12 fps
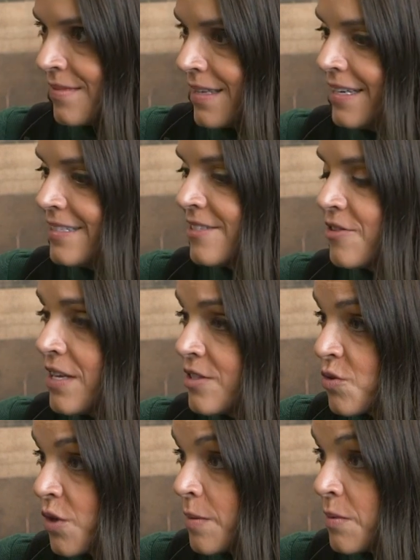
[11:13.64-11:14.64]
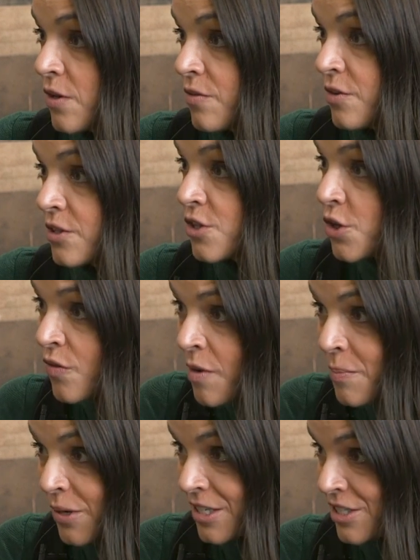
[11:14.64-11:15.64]
And so that's really beautiful. So you have
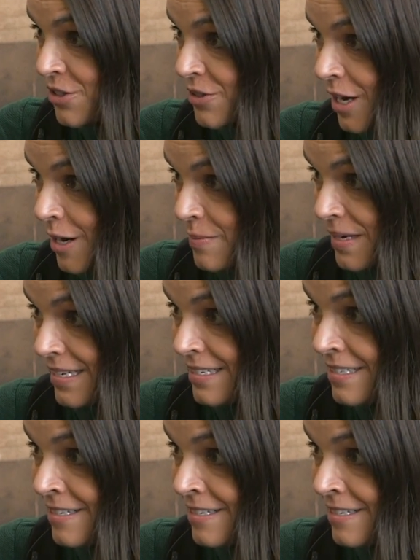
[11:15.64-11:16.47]
a book too, Carmen.